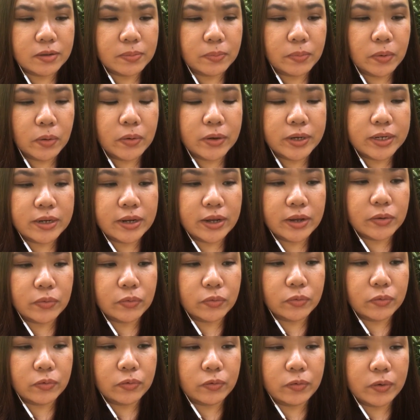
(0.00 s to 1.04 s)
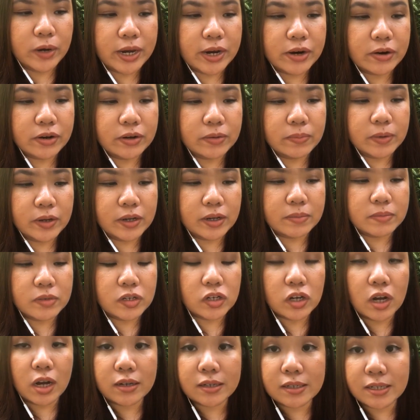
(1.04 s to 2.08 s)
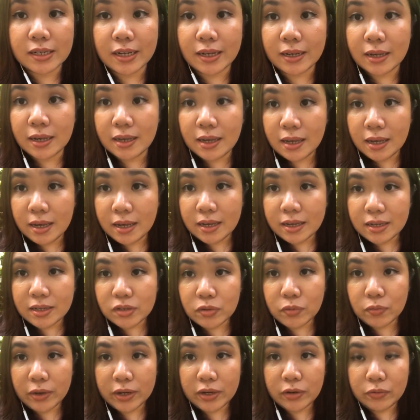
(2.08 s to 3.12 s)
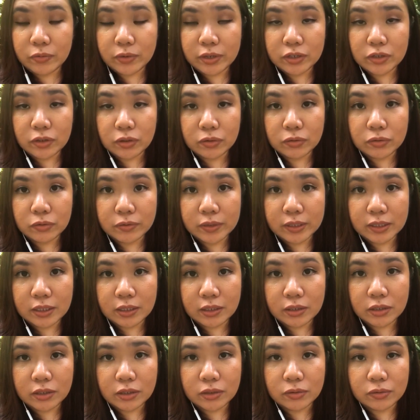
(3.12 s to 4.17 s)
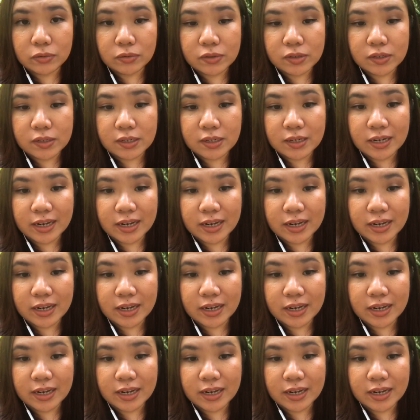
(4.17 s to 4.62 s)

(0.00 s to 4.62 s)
point at where it becomes toxic is when we don't really use the